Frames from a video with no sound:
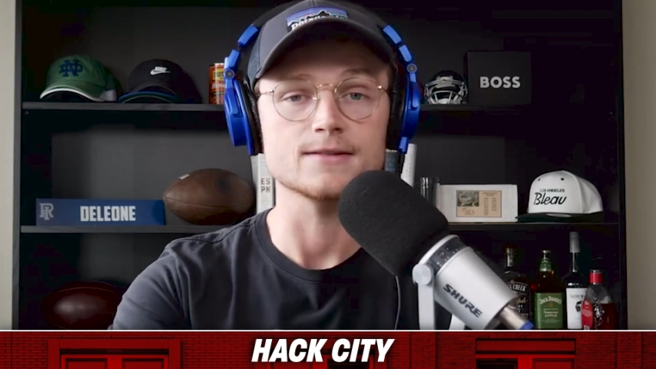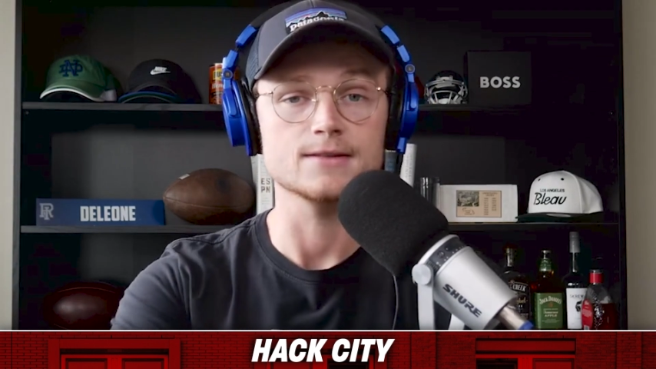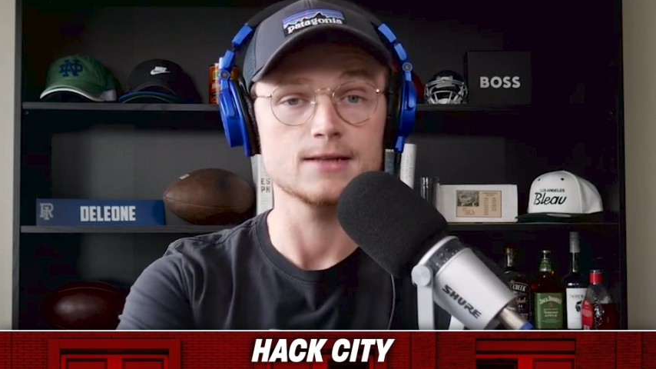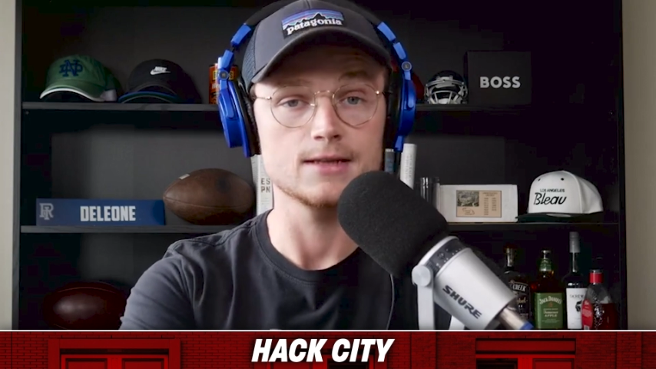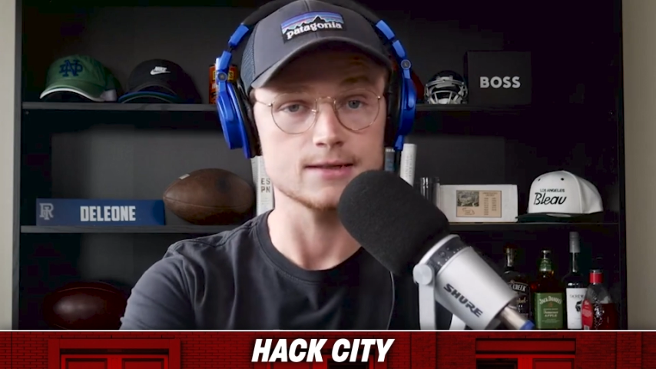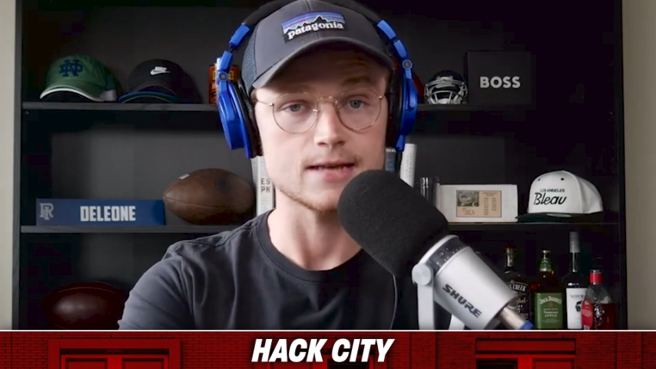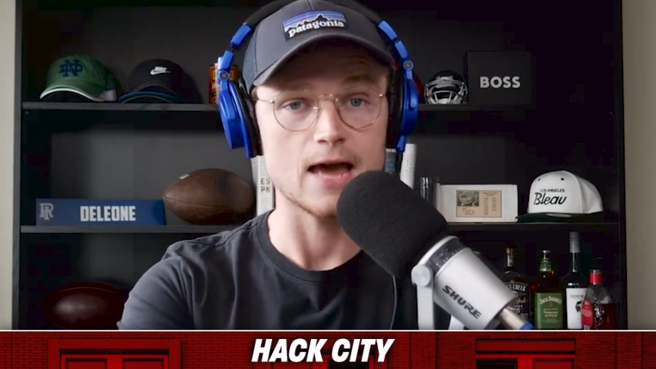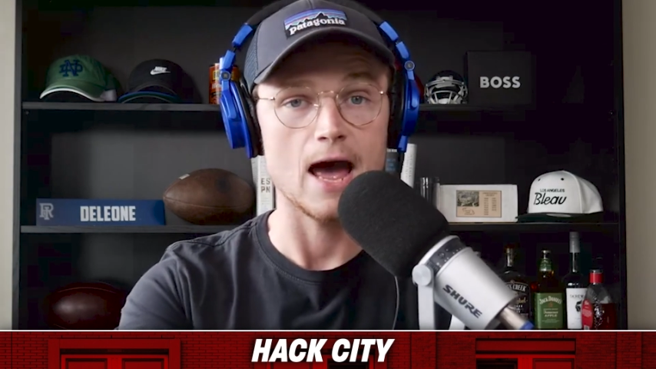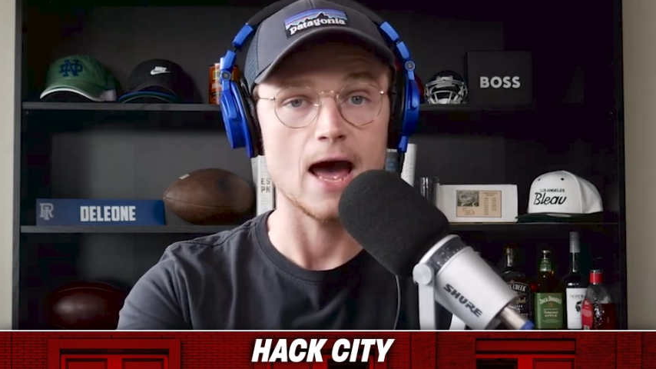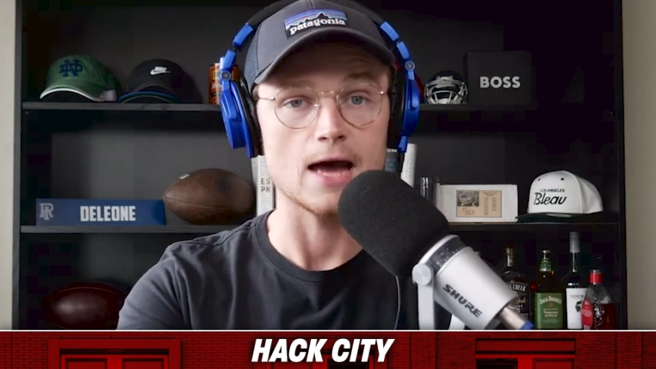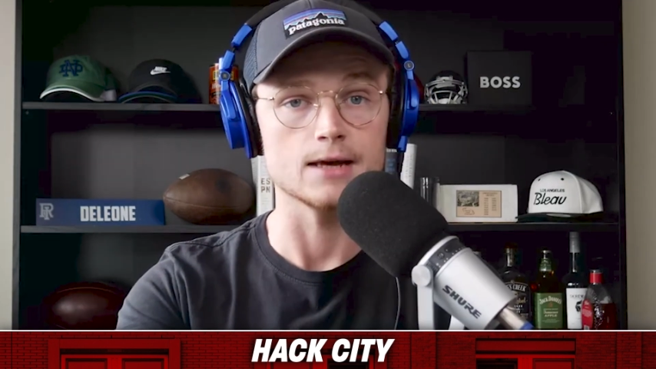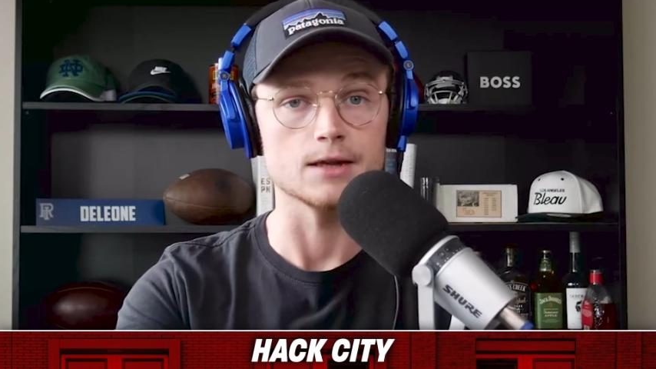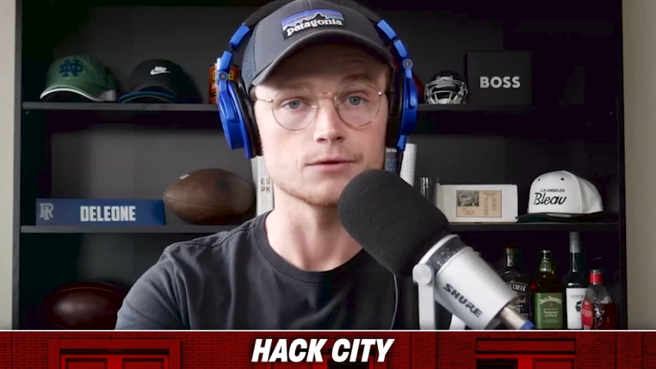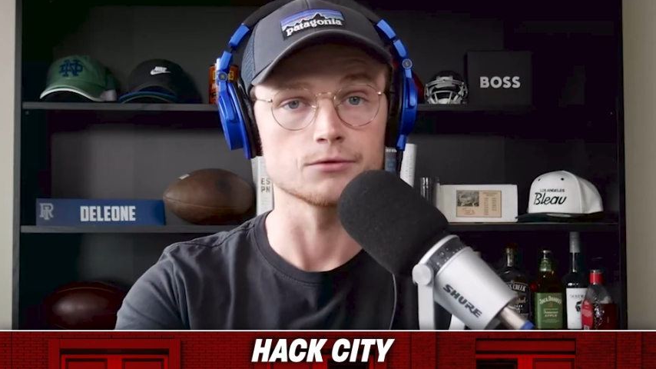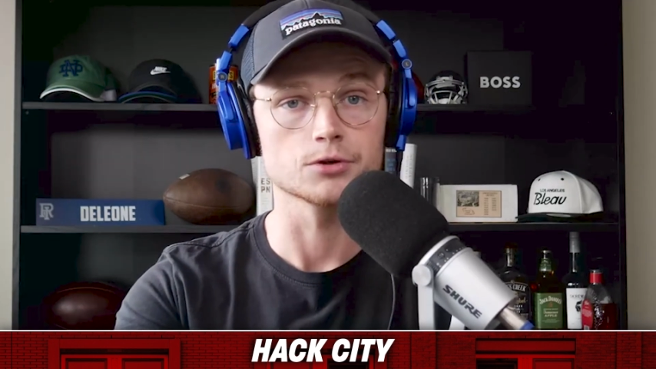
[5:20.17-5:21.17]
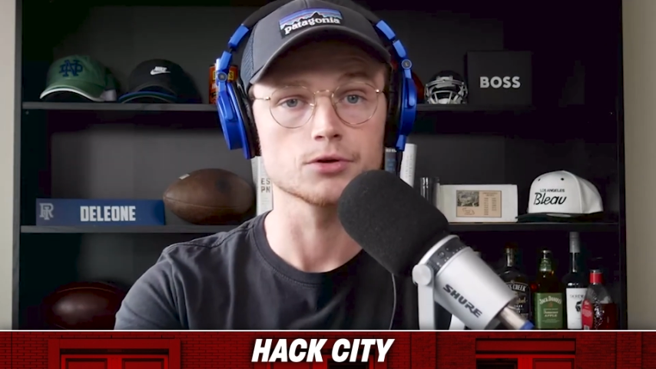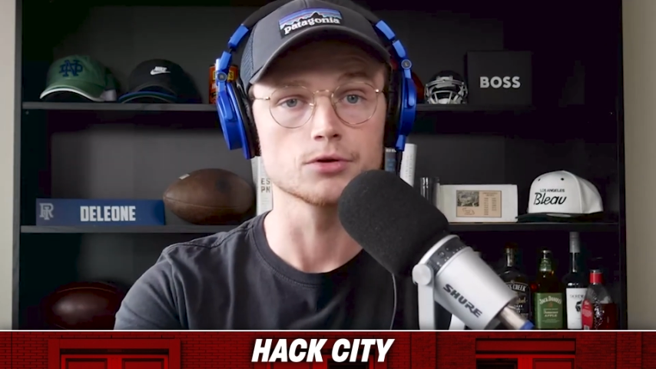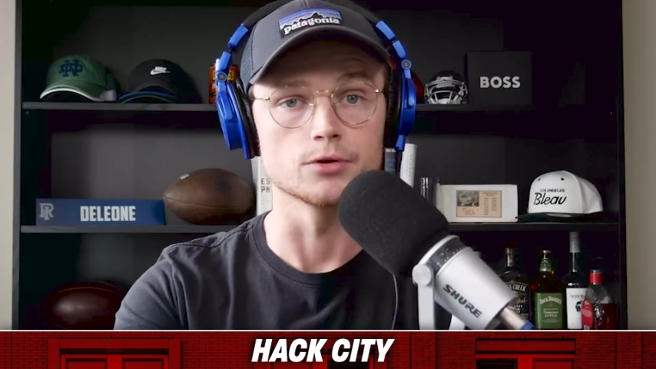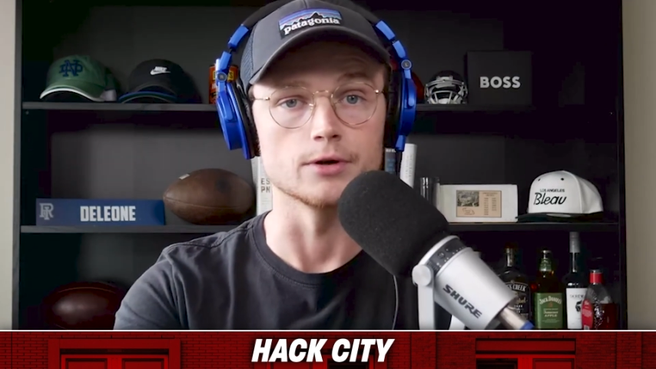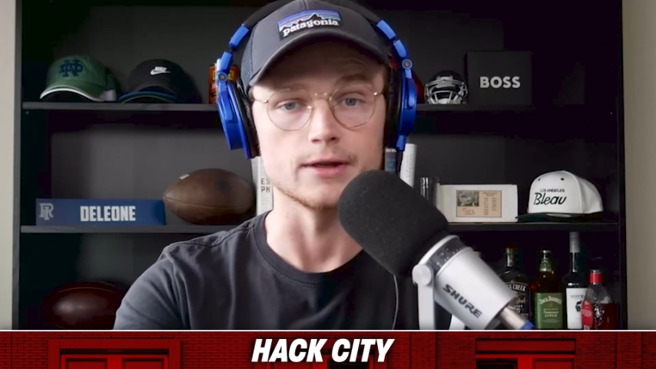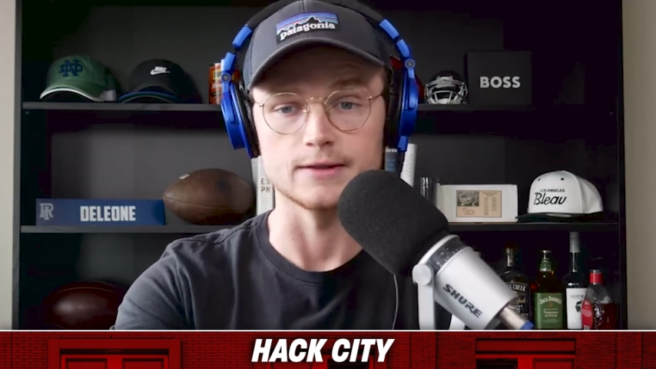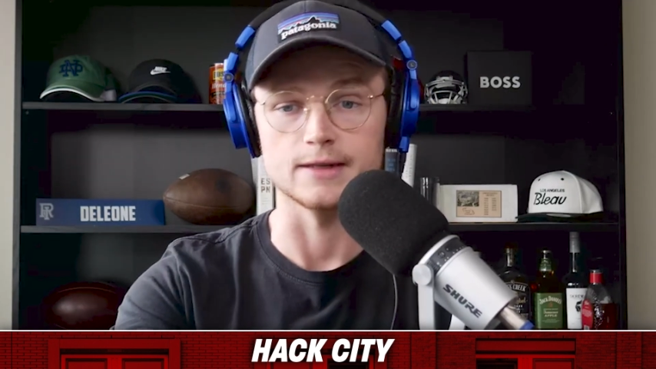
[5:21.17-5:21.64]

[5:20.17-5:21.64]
he has had in recruiting,